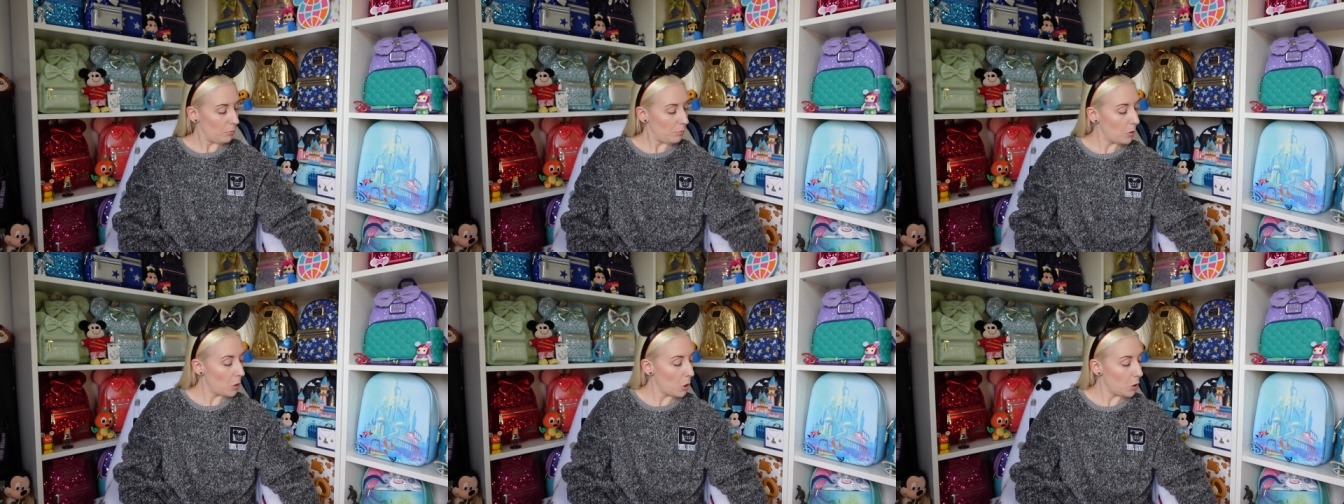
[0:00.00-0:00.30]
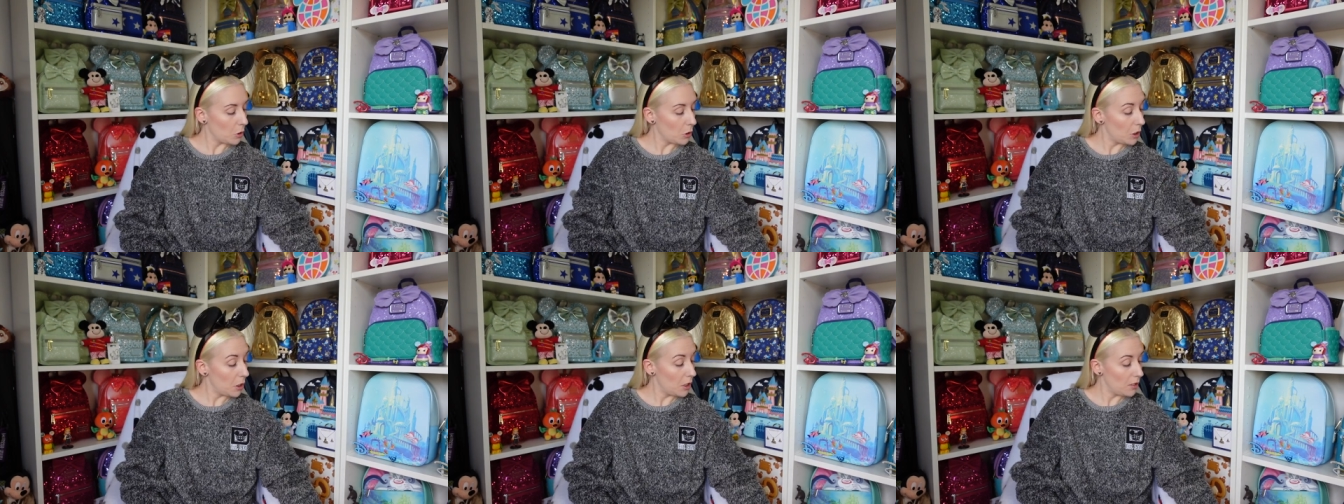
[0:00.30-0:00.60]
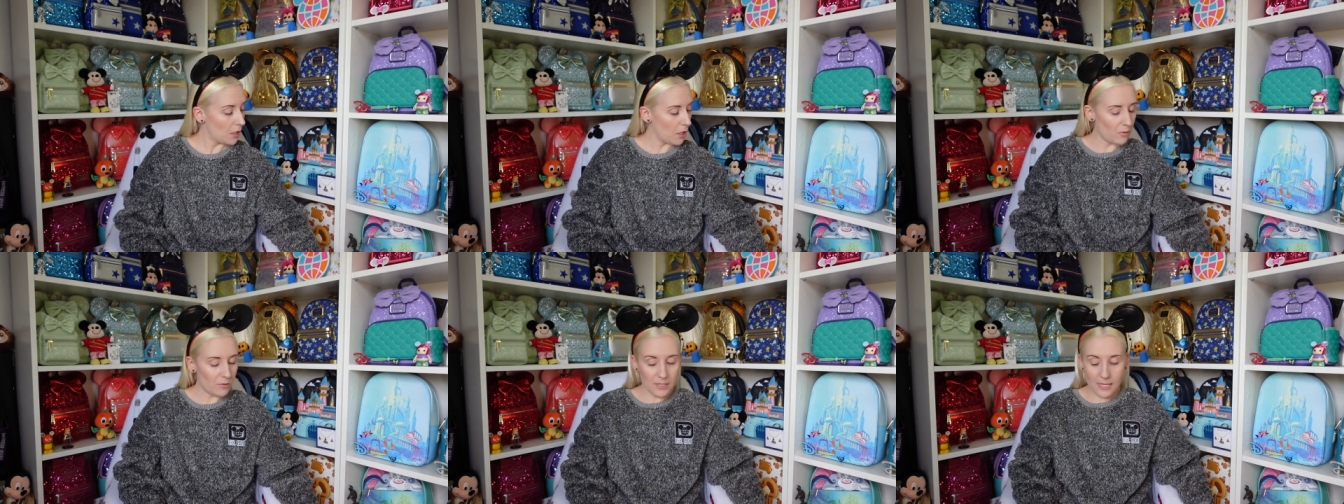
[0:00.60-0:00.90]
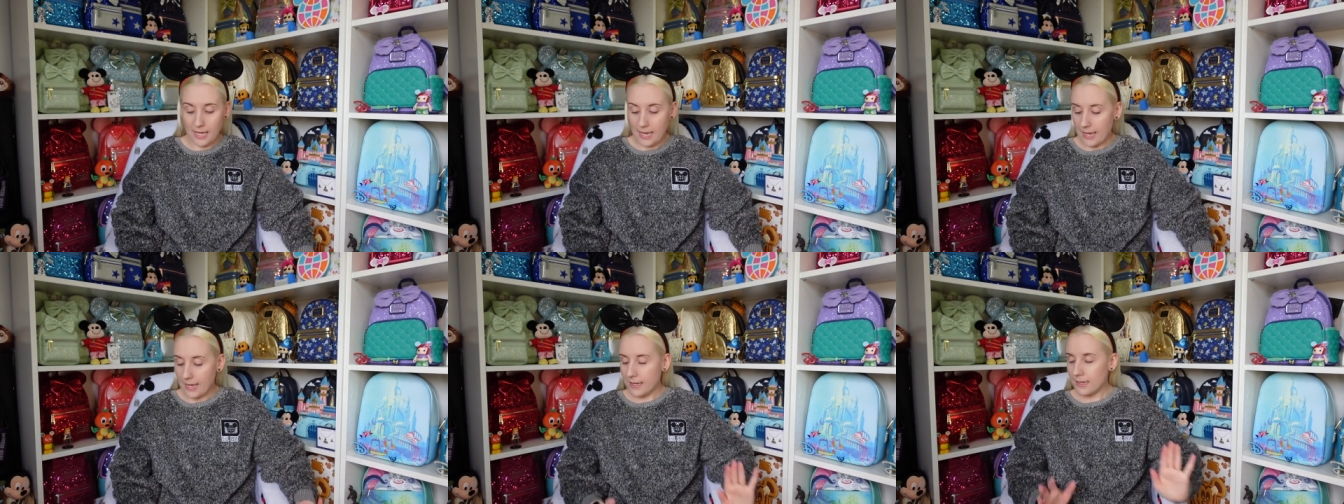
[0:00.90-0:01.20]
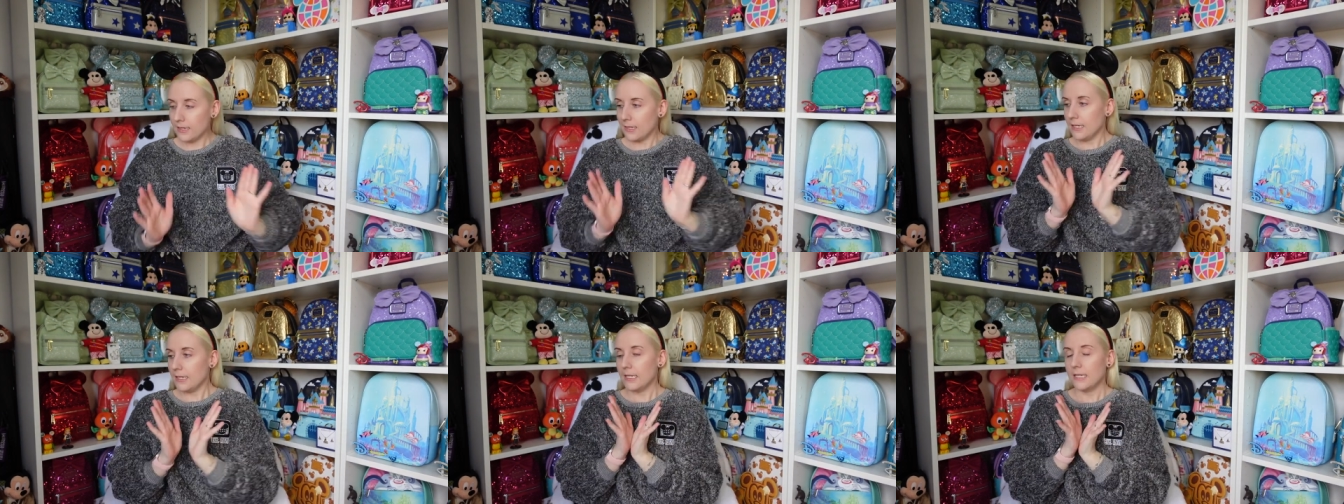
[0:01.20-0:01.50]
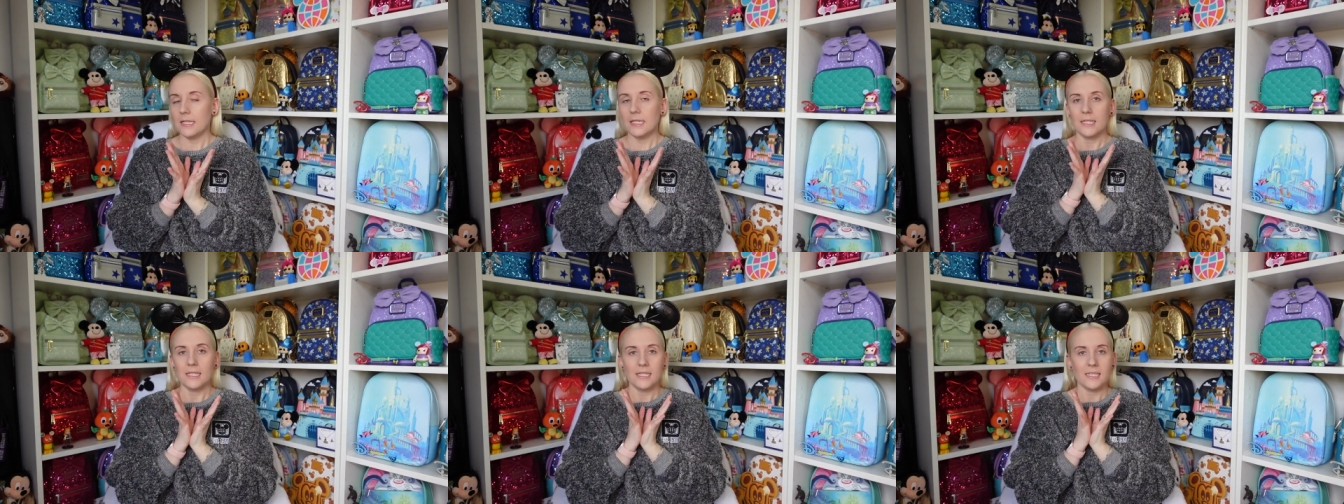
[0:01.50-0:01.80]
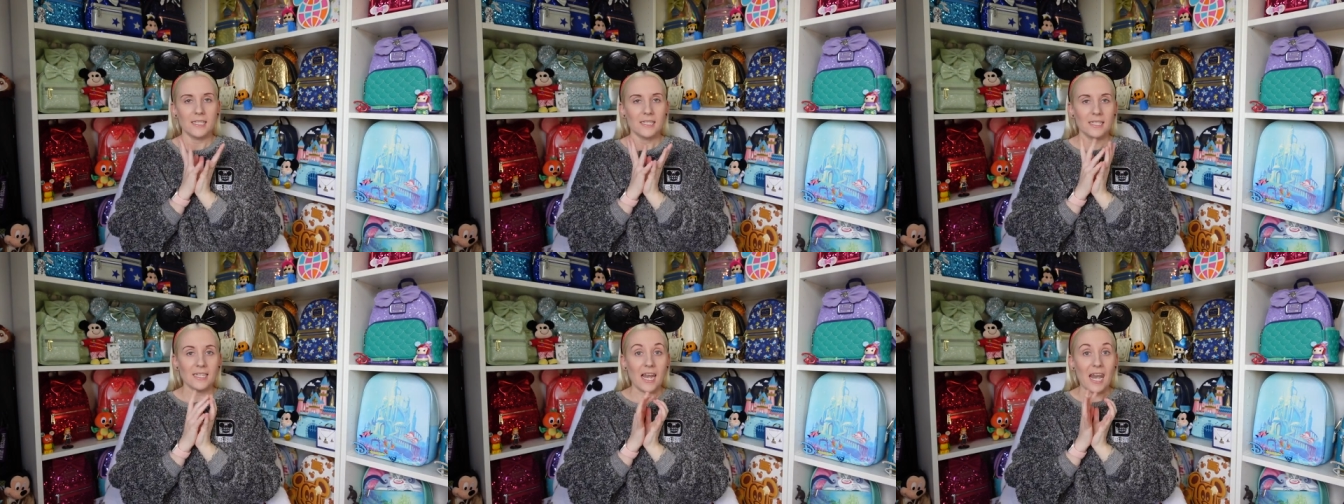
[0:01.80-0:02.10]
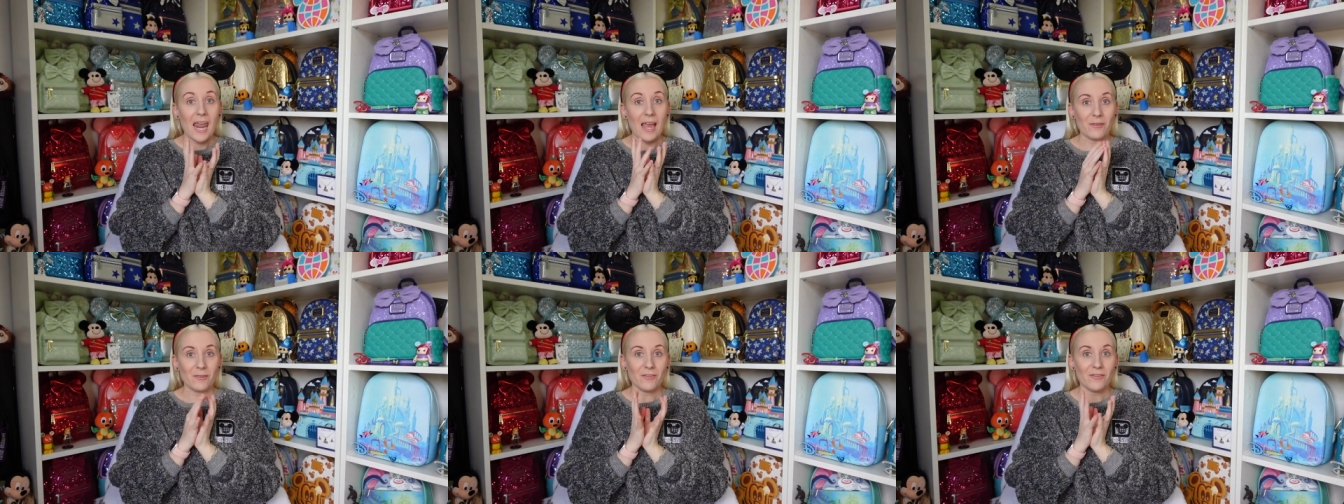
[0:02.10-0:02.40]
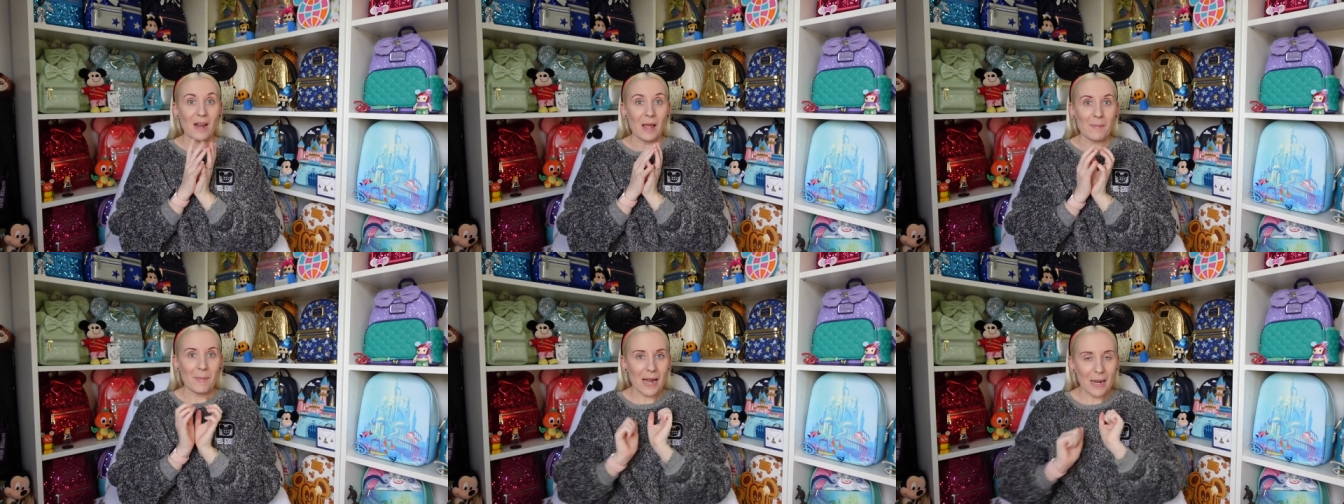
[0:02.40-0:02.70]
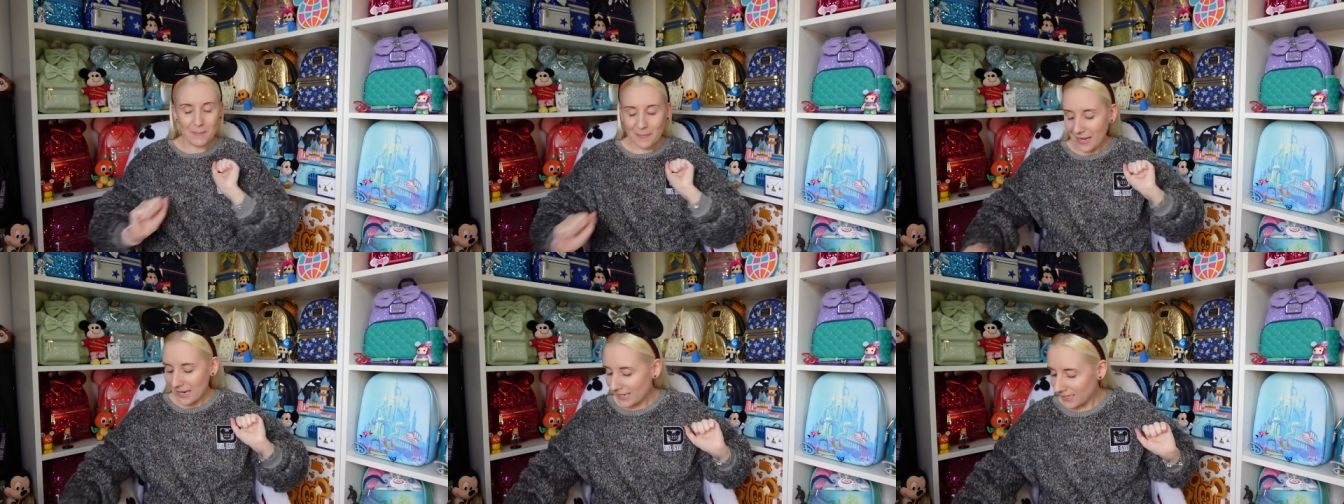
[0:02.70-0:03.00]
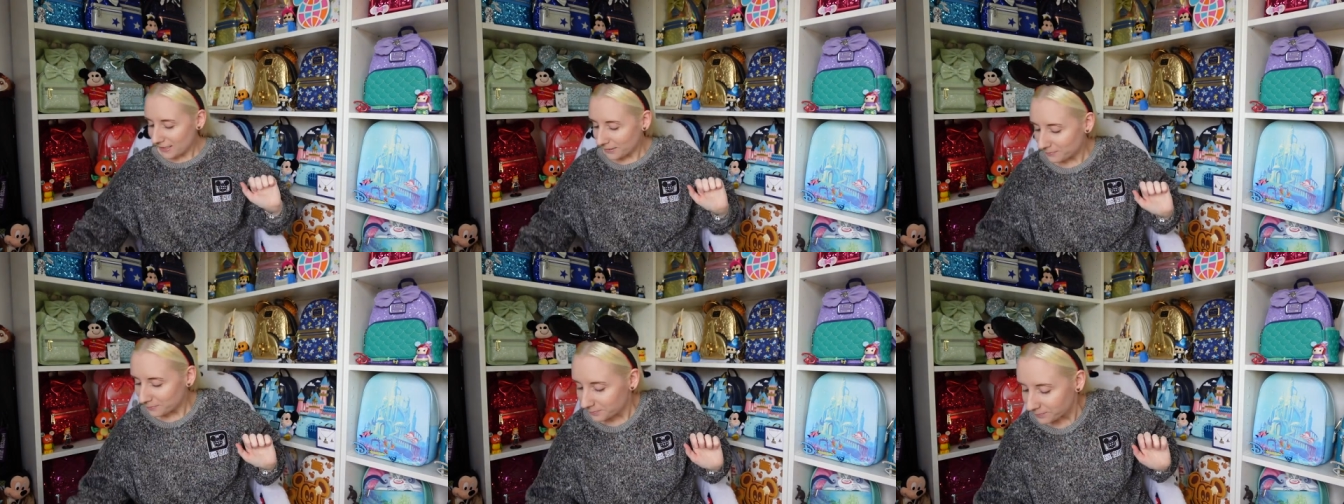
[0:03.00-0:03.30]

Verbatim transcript: plonk those there, Loungefly backpack.